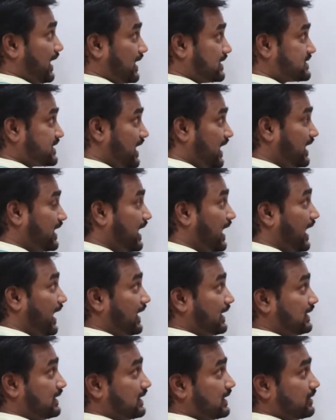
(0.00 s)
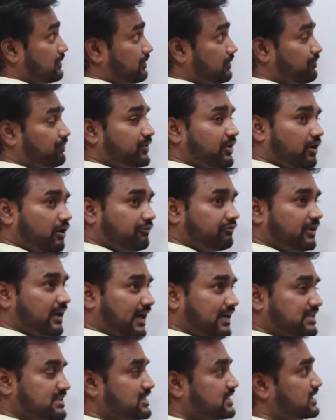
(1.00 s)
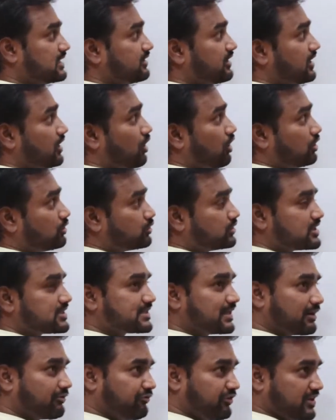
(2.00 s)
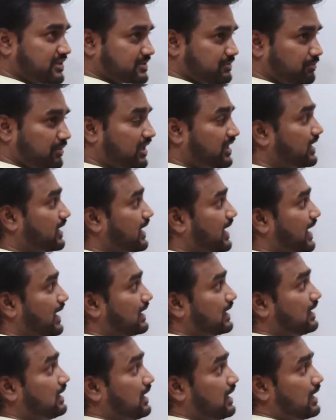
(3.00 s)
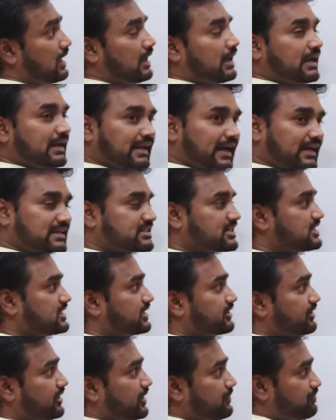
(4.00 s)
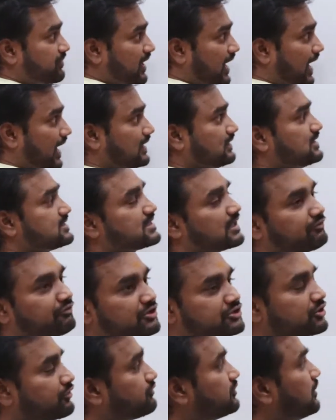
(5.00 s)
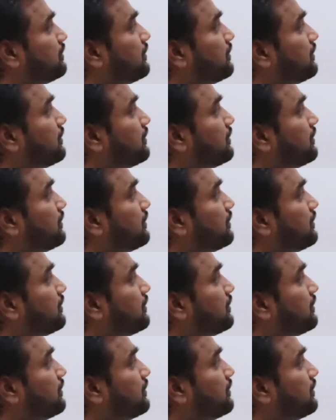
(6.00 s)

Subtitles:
at an angle of 90 degree onto the surface, making an angle 90 degree at the surface of the